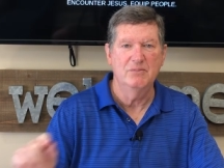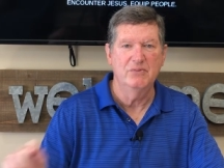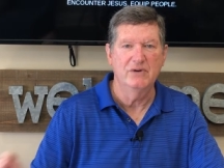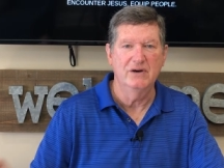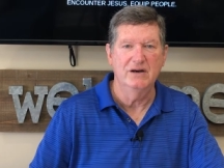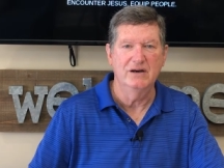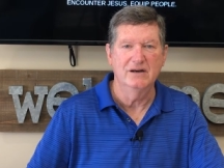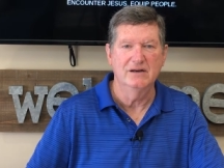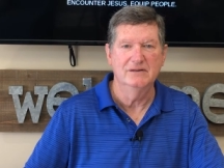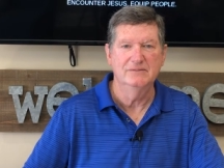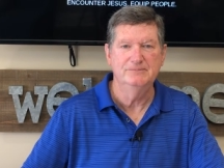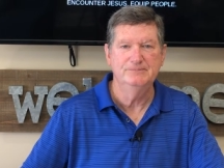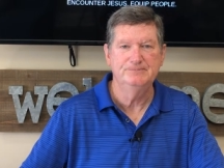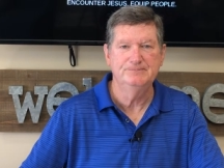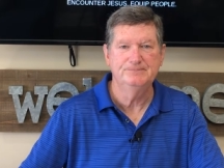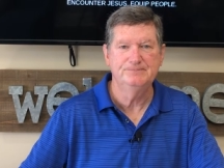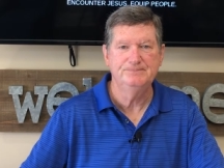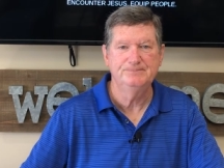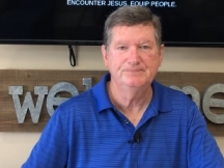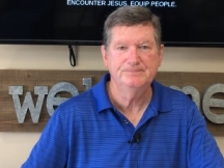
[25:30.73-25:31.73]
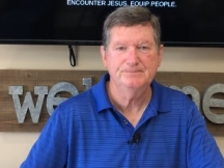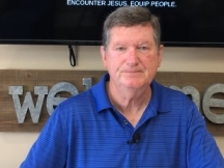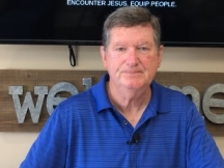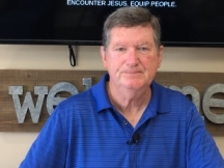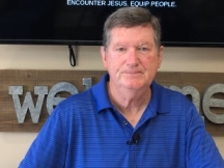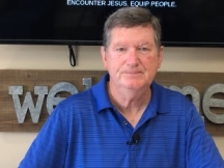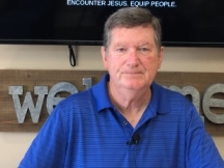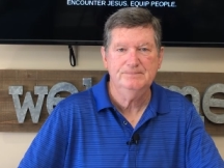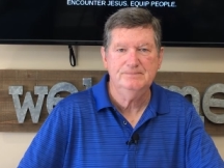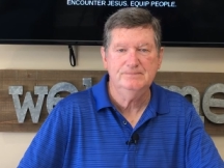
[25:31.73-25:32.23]
prayer
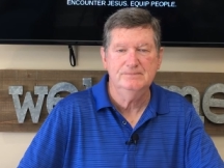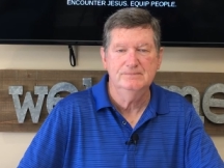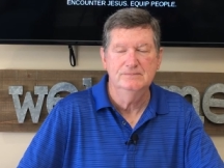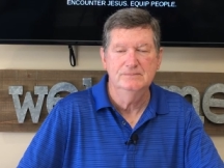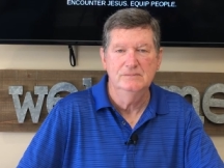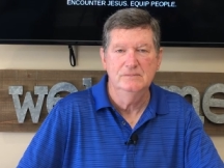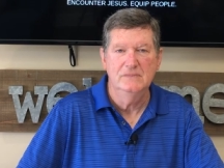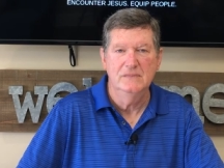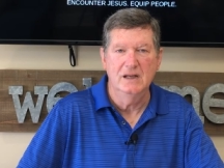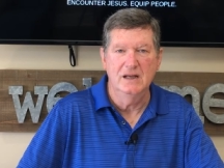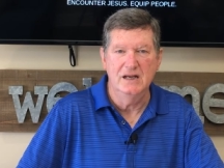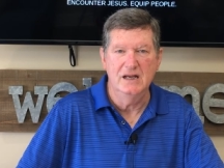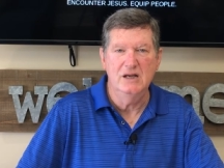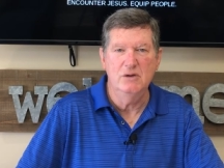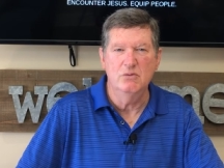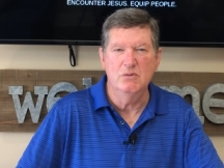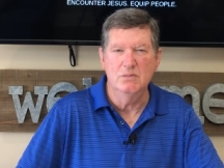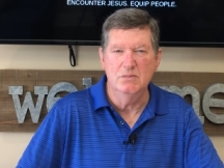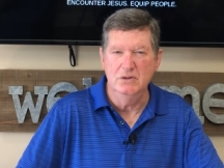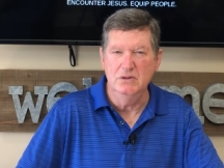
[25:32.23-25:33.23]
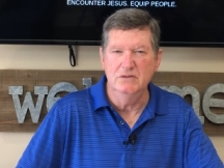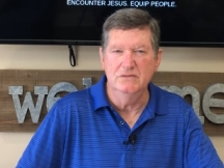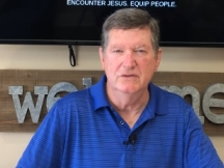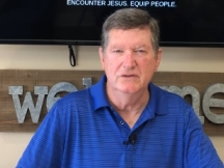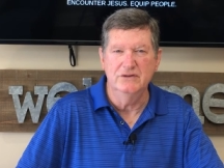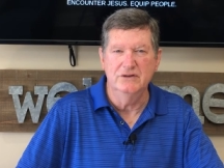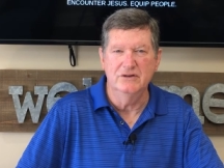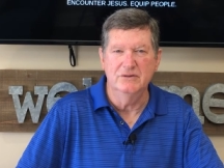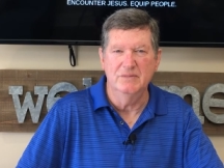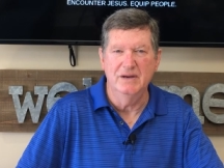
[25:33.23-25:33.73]
and He will move
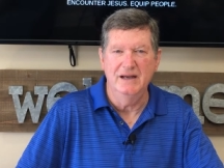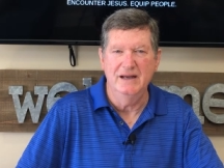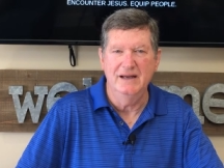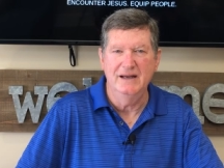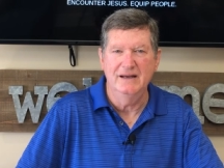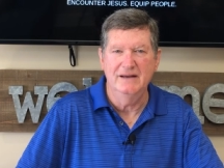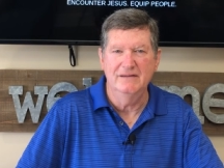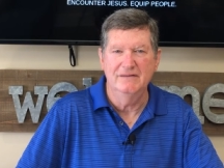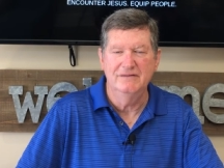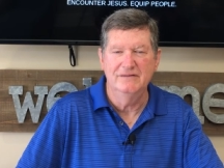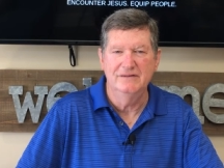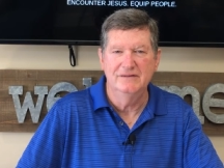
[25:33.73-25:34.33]
on your behalf.